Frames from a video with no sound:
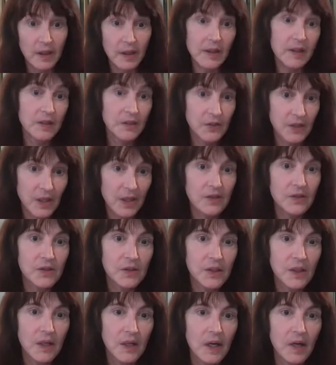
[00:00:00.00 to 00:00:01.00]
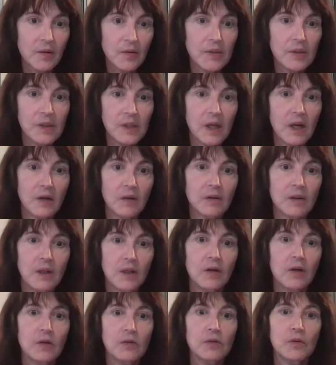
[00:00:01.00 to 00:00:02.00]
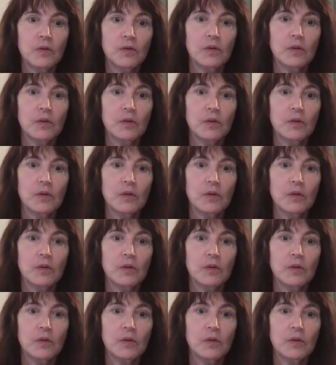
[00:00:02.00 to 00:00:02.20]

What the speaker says: in the sense that I was out there